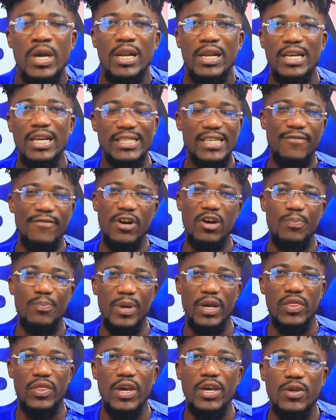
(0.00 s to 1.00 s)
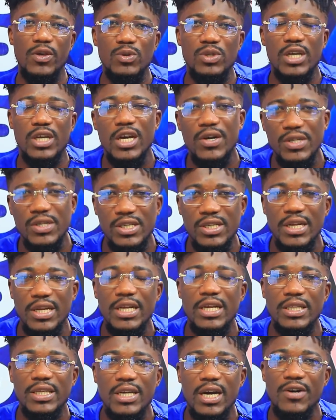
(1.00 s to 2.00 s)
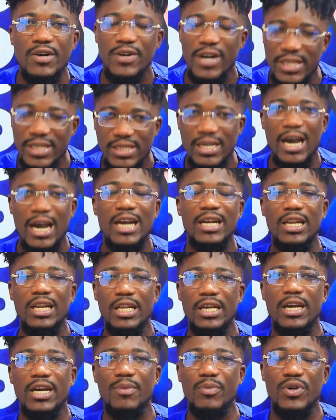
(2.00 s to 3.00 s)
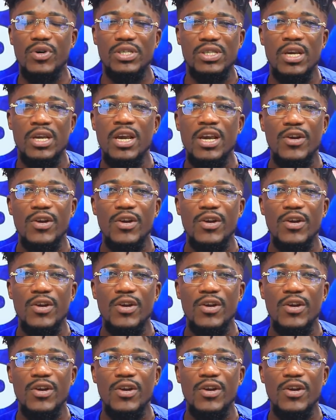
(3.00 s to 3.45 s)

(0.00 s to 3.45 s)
Let's say a very big thank you to Currency the Digital Rasta handling cameras,